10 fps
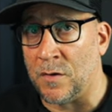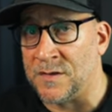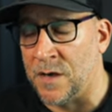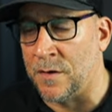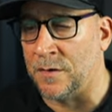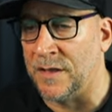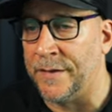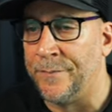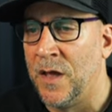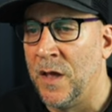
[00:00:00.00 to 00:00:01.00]

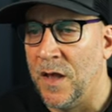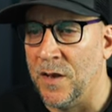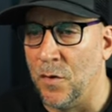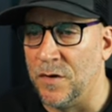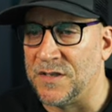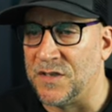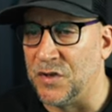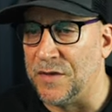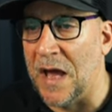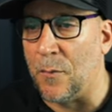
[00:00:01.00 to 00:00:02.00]
horizontally. In order to
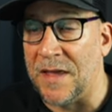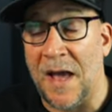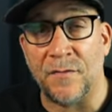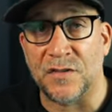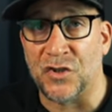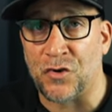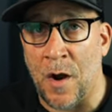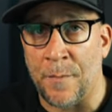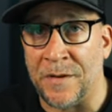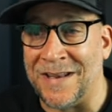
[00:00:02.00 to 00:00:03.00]
do that, we have to
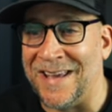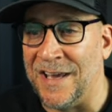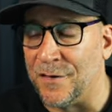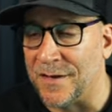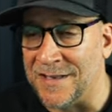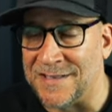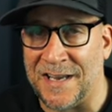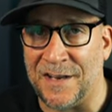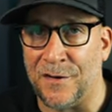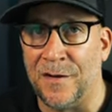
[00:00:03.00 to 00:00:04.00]
drop in an inner
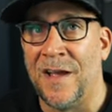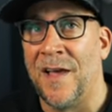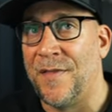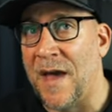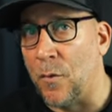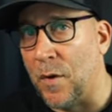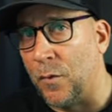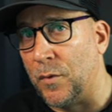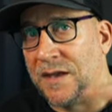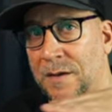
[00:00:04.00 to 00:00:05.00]
container. That way
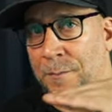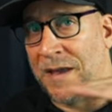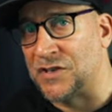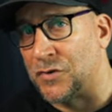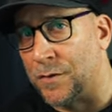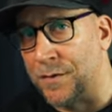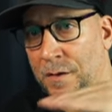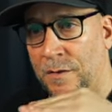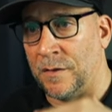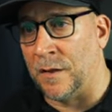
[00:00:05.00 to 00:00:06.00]
we can make sure
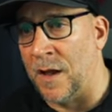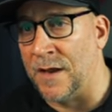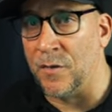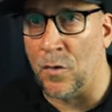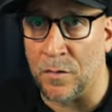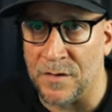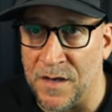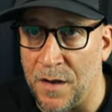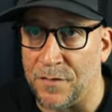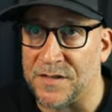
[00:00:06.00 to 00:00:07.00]
they're lined
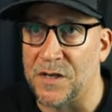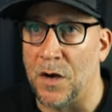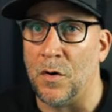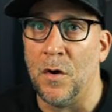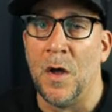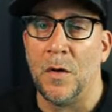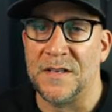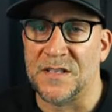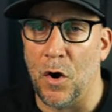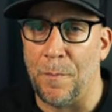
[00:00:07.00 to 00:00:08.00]
horizontal. So
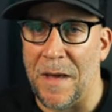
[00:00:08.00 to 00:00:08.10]
let's go